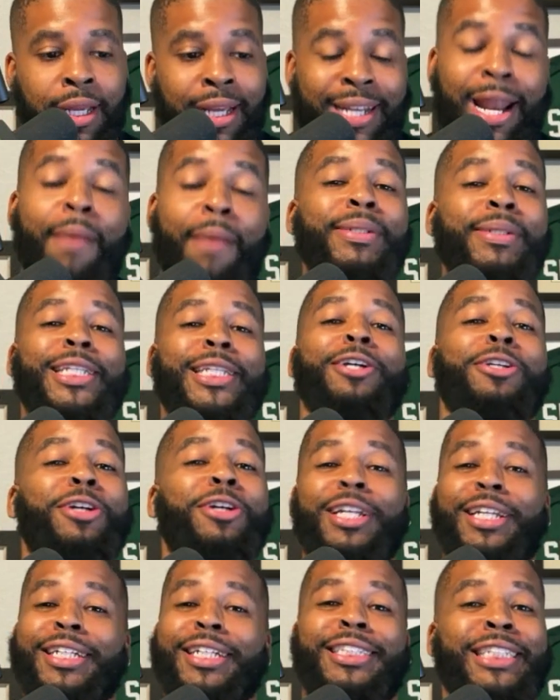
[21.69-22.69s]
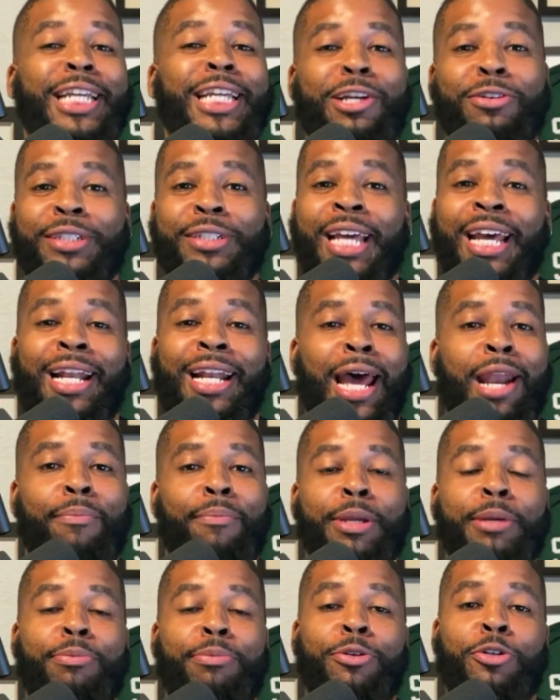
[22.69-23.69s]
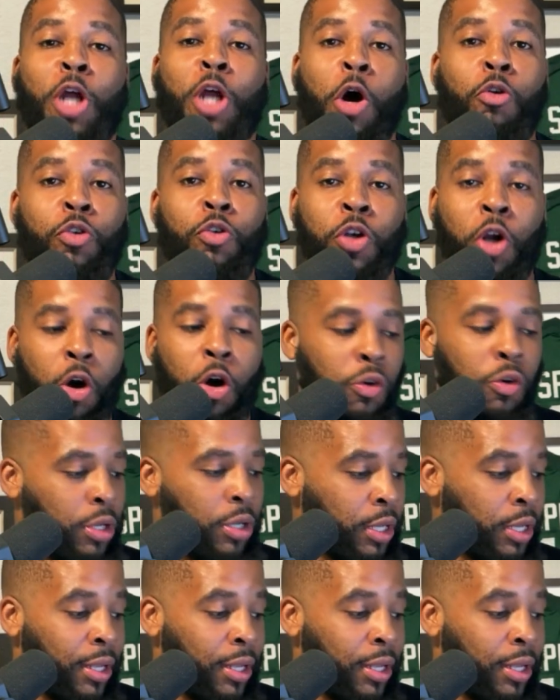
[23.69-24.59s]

Now, I'm going to tell you a little secret that a lot of people don't know,